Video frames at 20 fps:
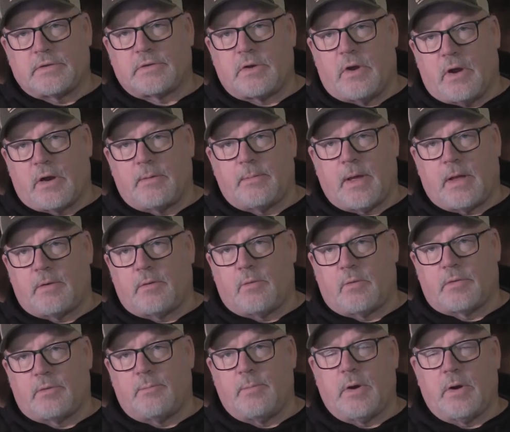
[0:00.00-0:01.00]
just talking about
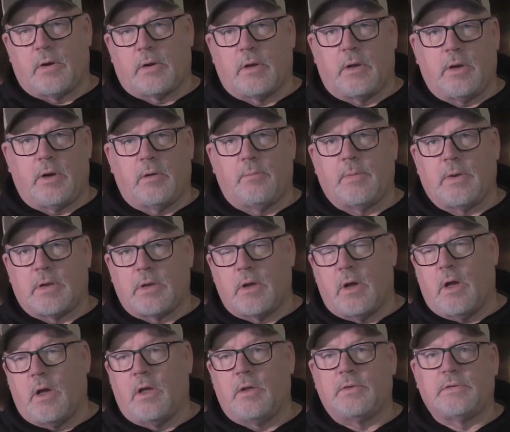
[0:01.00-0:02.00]
North America here
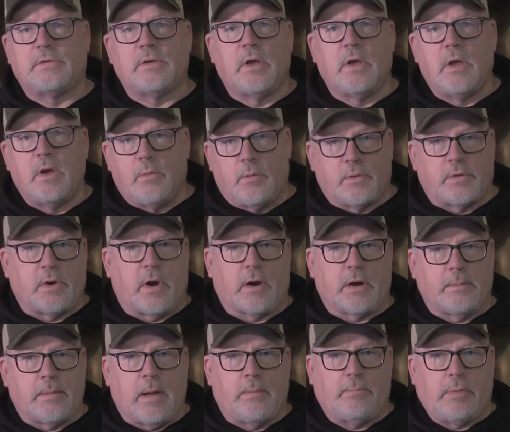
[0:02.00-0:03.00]
because we're
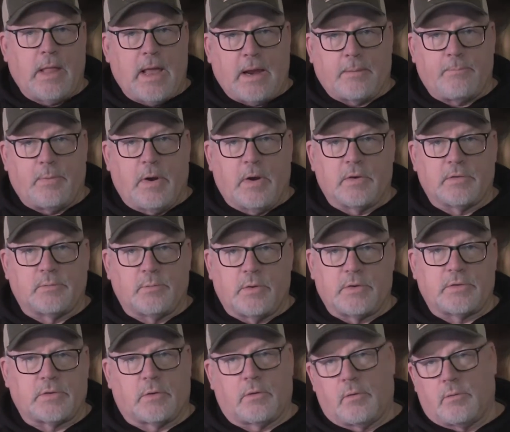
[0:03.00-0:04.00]
talking about black bears,
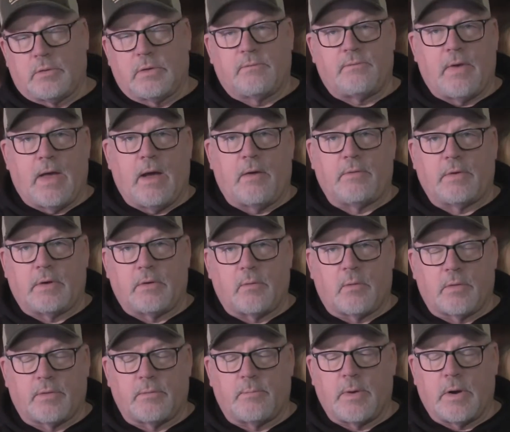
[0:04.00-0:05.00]
which are only found in
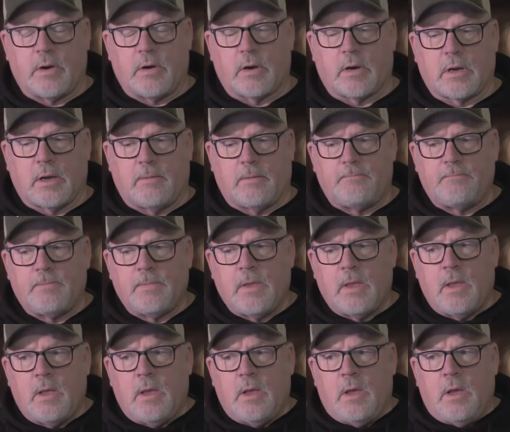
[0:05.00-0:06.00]
North America.
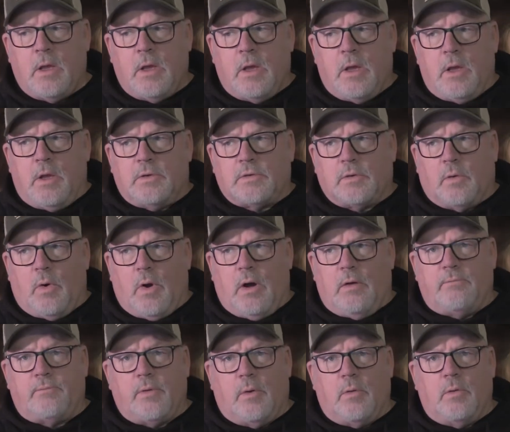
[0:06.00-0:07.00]
So
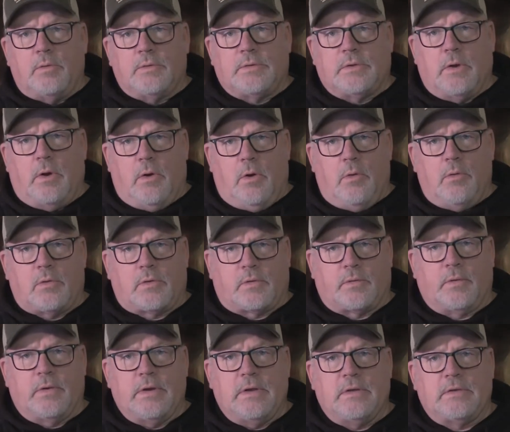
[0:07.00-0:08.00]
of those oak
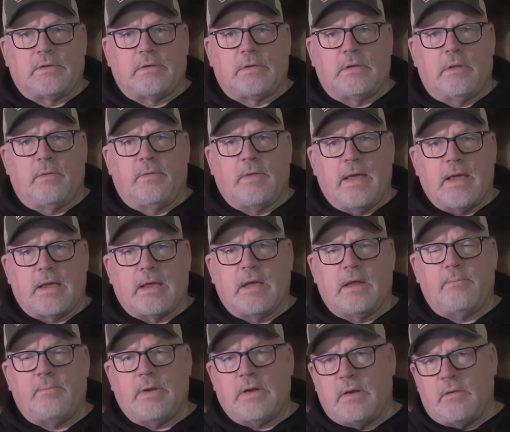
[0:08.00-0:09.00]
trees, they
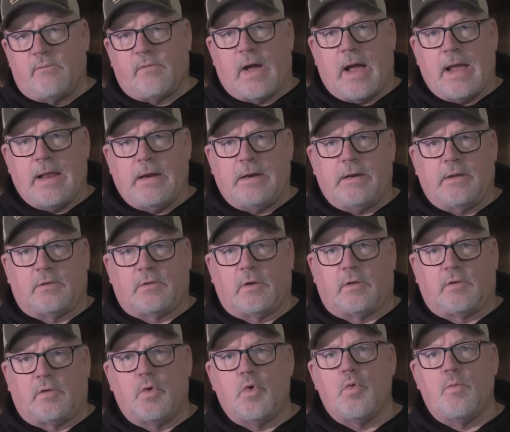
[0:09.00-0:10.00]
can be divided into
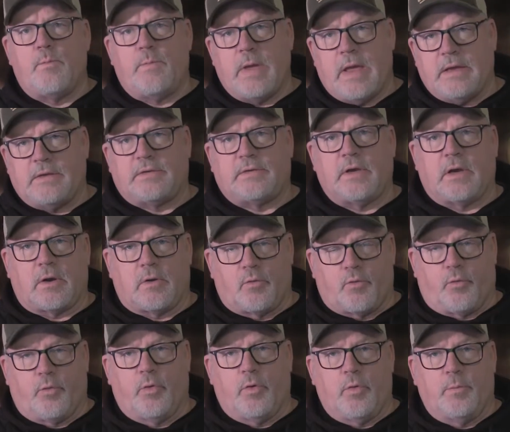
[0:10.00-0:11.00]
two basic
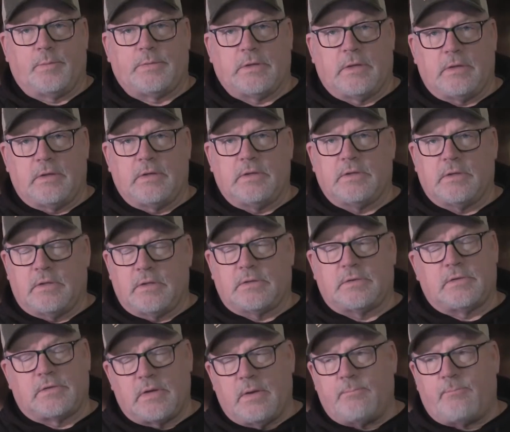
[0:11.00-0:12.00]
groups. And
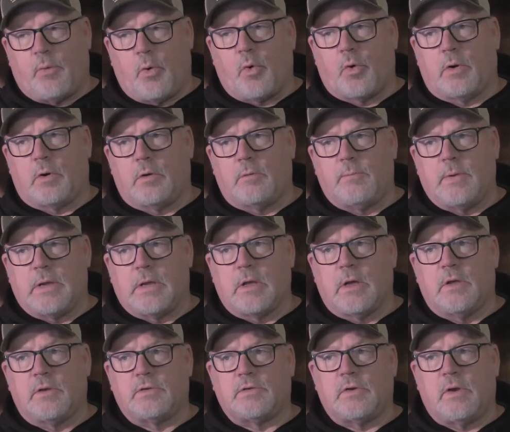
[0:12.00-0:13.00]
this is important
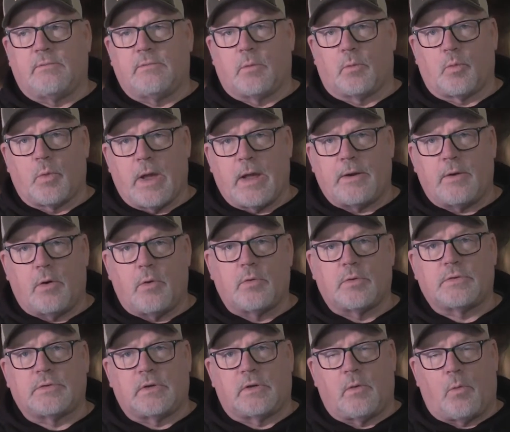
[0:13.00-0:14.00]
because you have the red
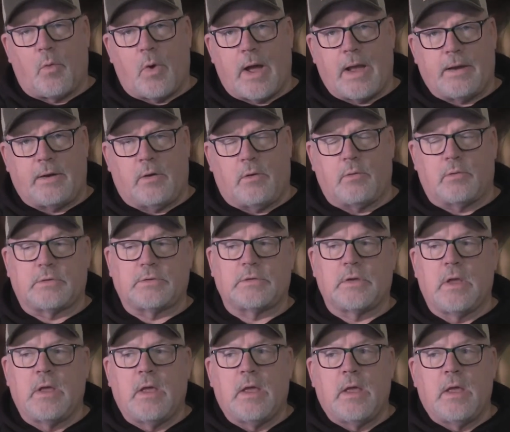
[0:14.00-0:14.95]
oaks and the white oaks.